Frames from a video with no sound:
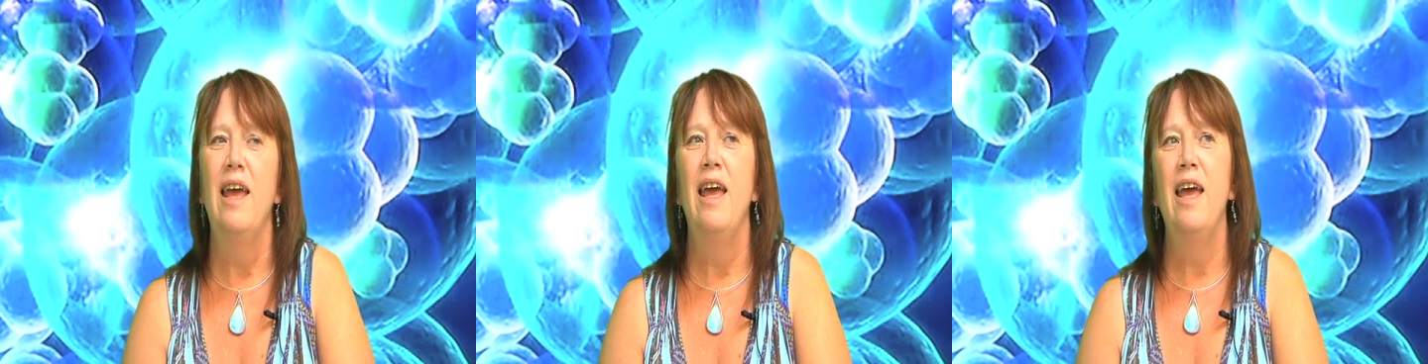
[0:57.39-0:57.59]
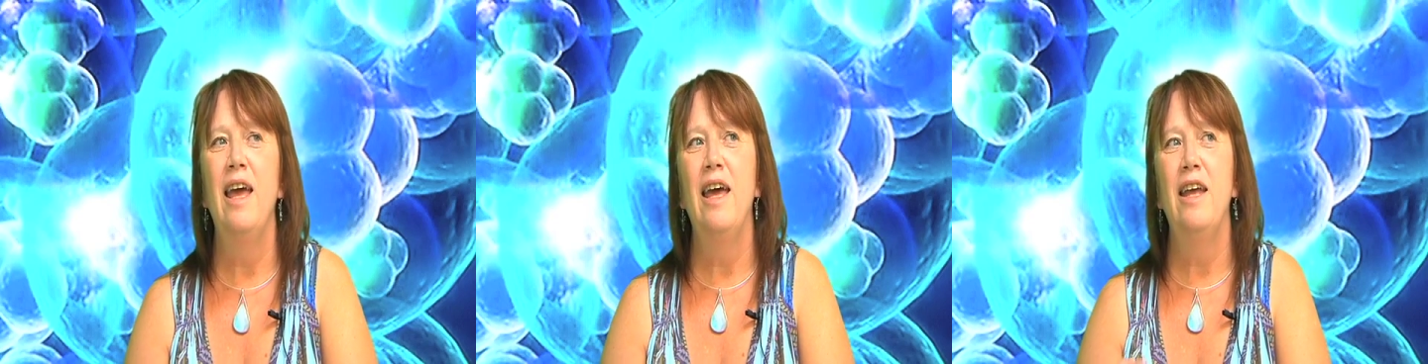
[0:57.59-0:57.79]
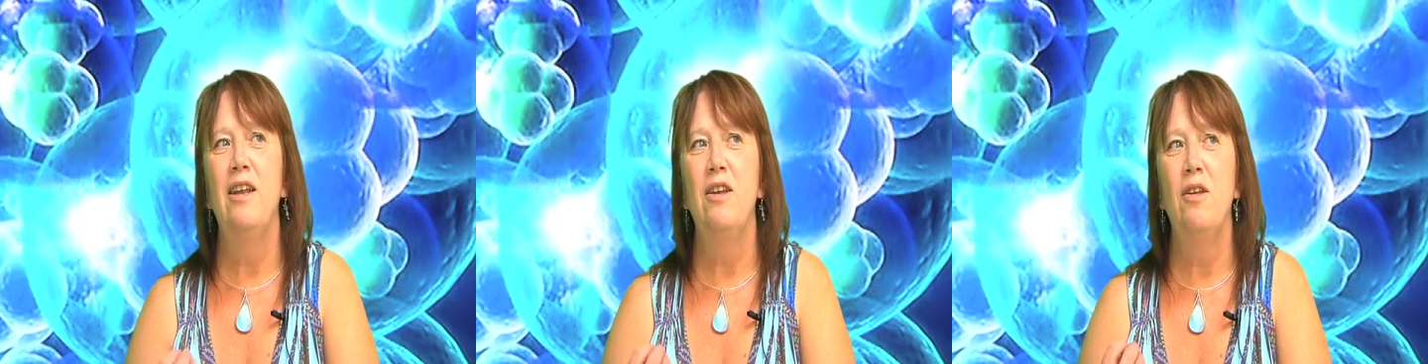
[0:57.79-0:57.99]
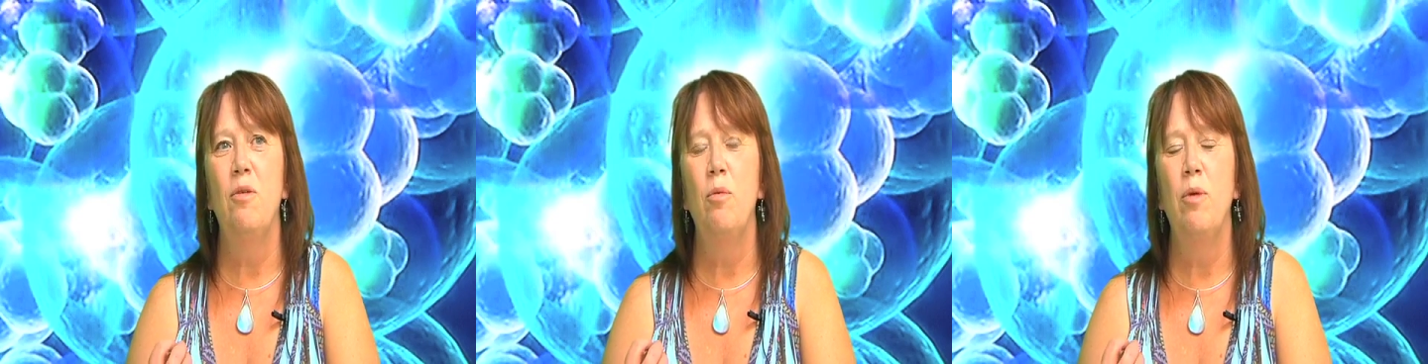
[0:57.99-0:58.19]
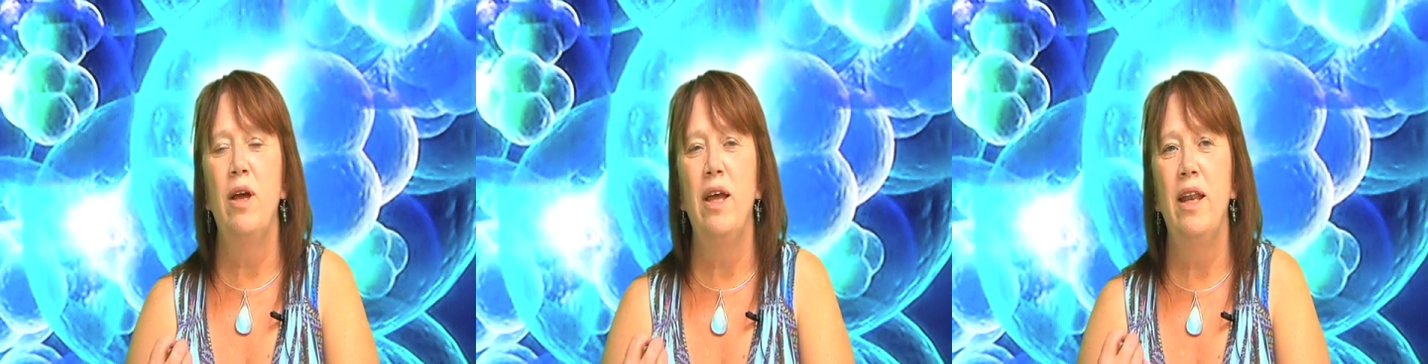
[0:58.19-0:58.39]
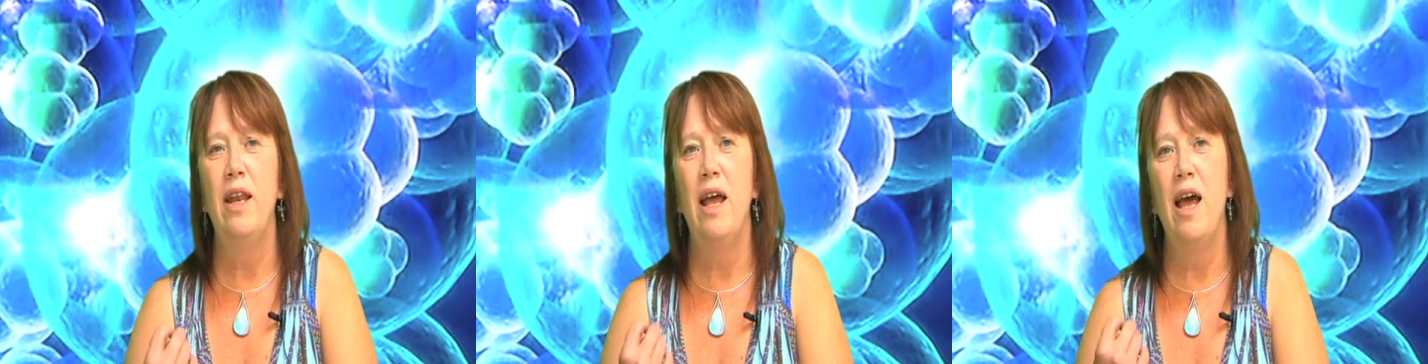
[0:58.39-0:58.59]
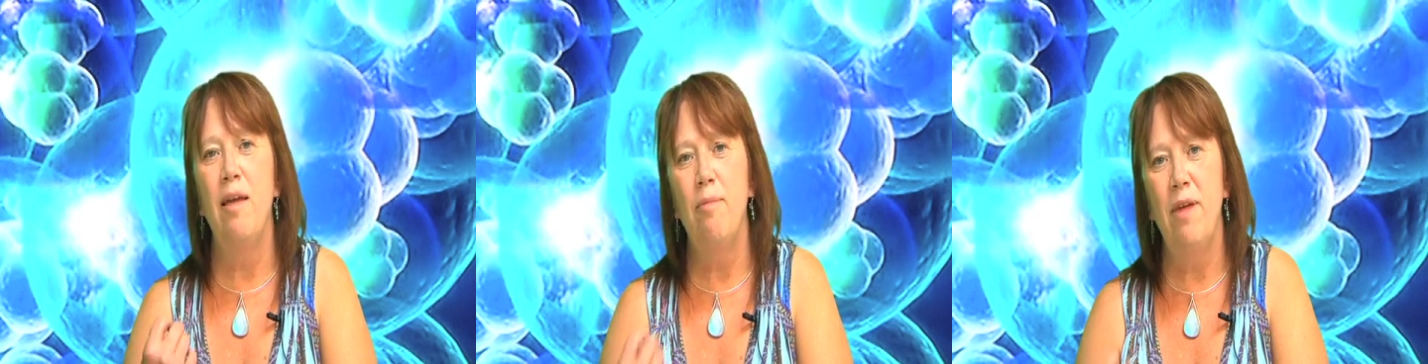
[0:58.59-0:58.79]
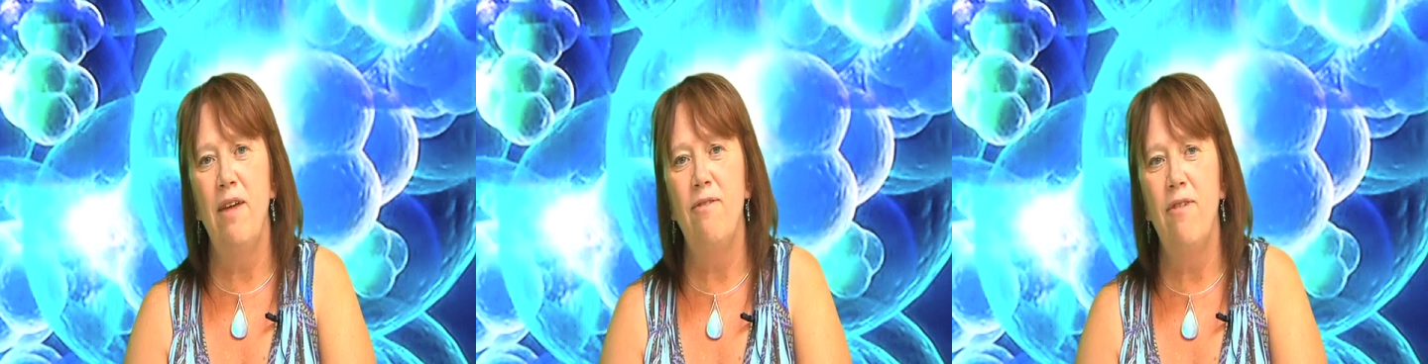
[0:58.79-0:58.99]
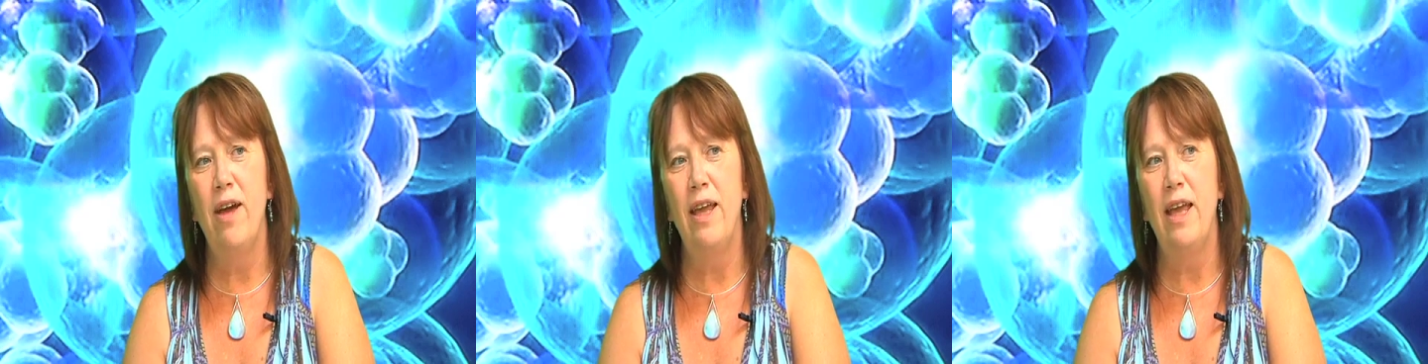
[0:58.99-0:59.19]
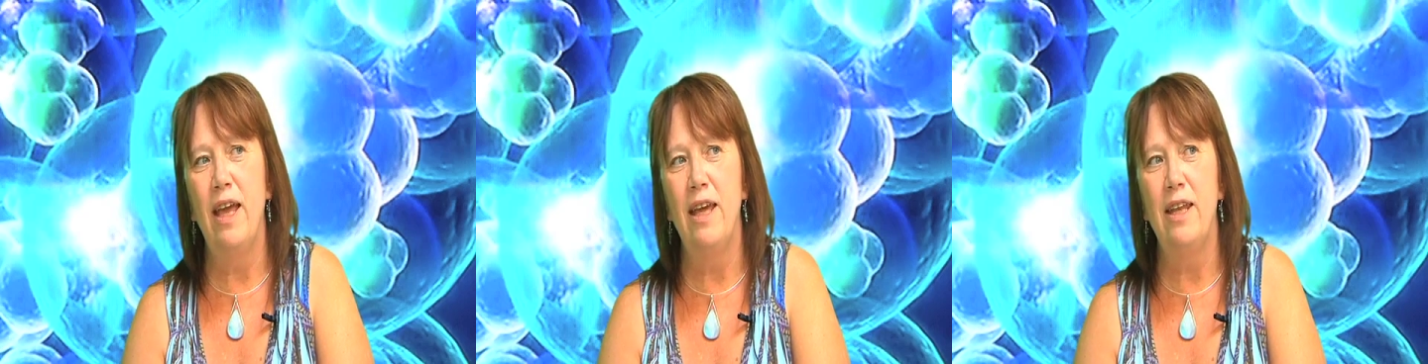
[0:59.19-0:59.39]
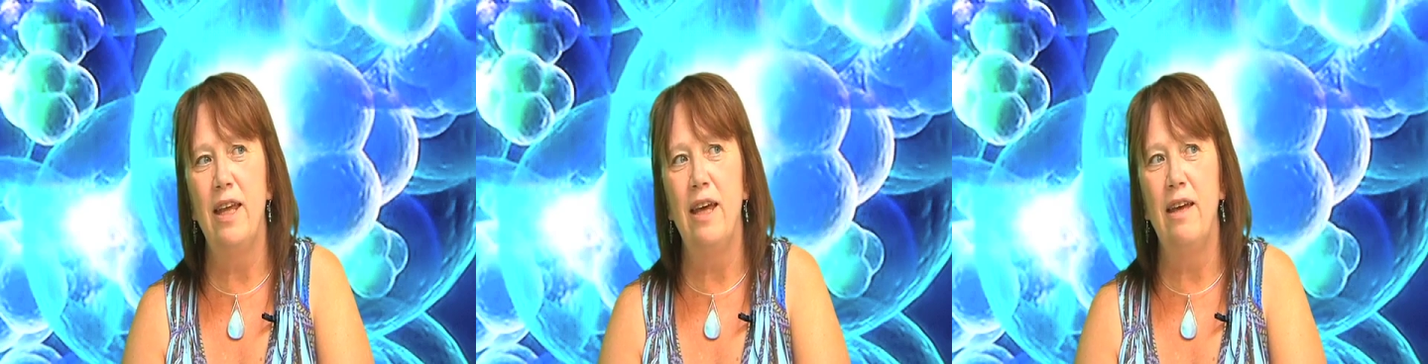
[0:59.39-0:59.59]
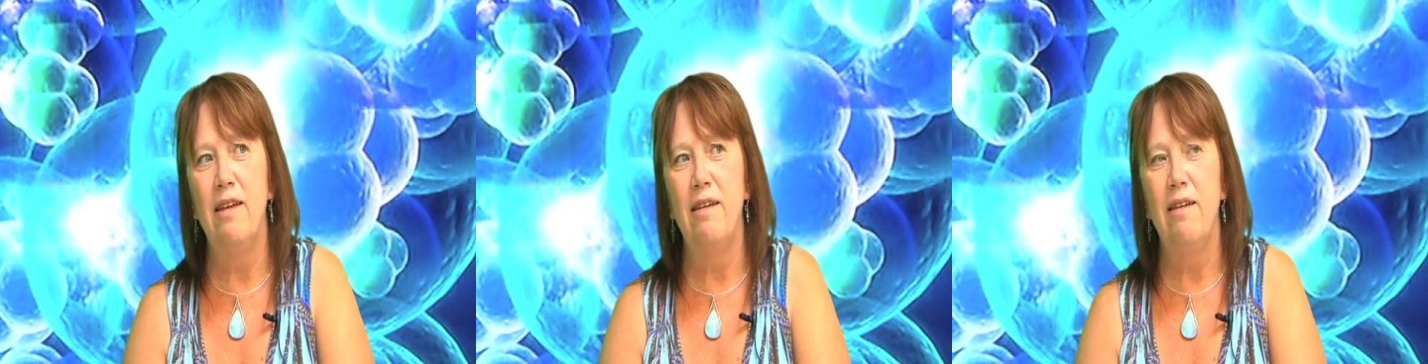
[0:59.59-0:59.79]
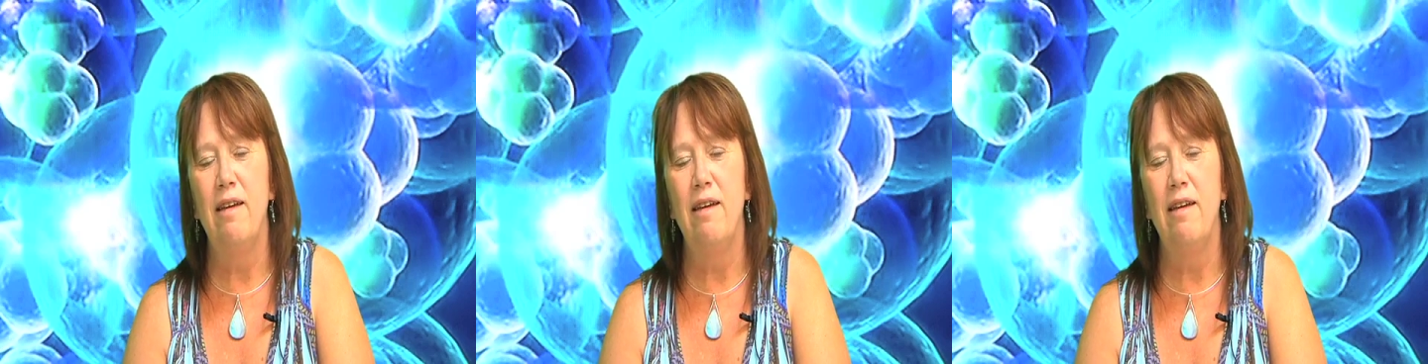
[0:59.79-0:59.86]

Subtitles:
And when I met Vianna,